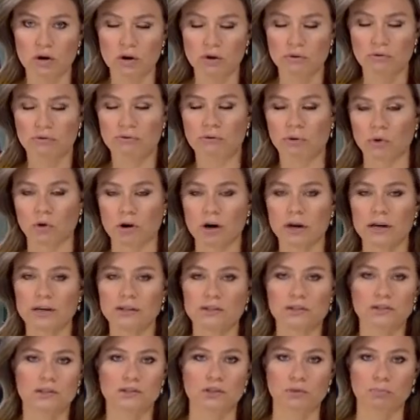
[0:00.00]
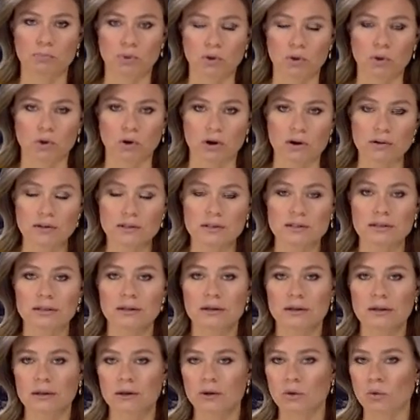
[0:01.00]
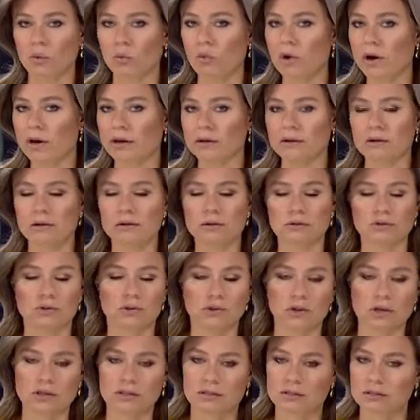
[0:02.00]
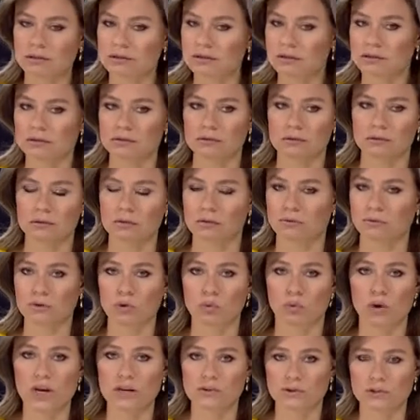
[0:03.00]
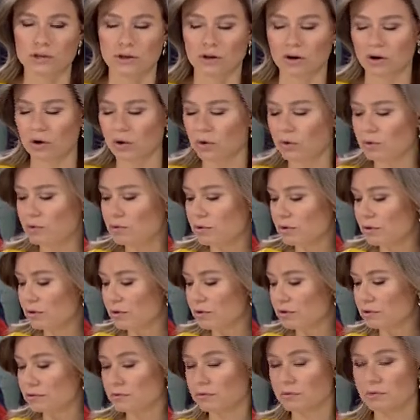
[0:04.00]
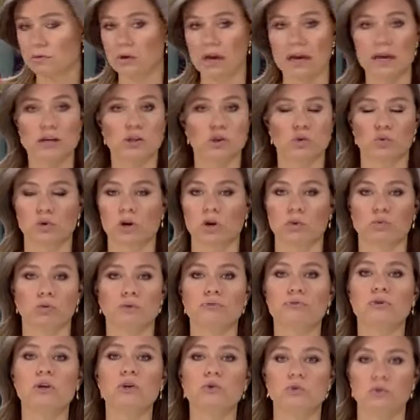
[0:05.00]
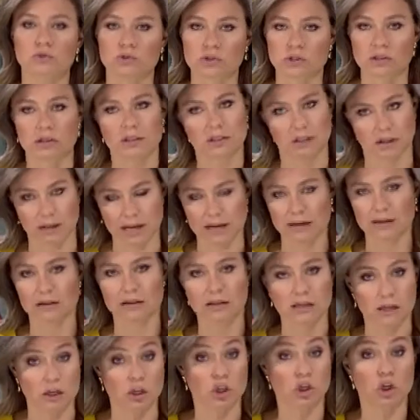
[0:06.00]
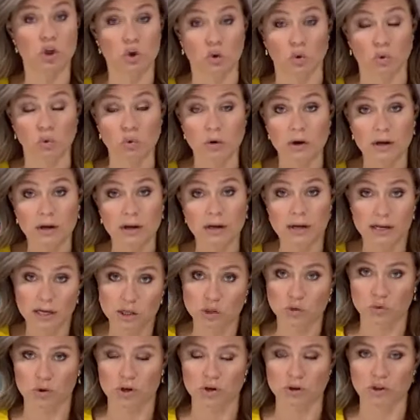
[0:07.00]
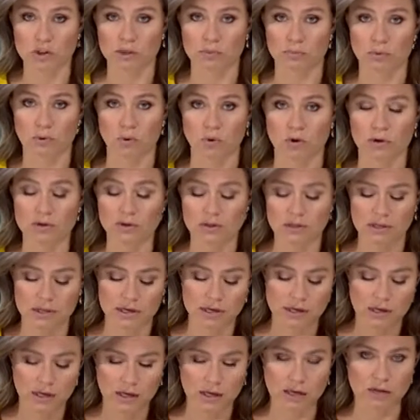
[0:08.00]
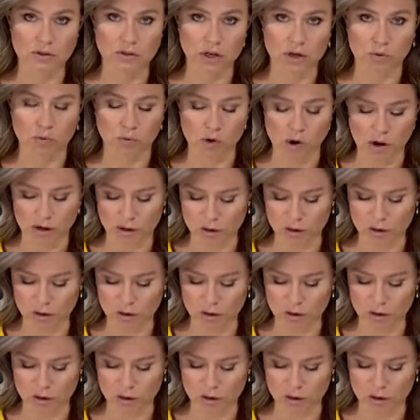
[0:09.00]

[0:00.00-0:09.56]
for its support when just uh, a few weeks ago Israel refused to lend the EU Israel support in the Iran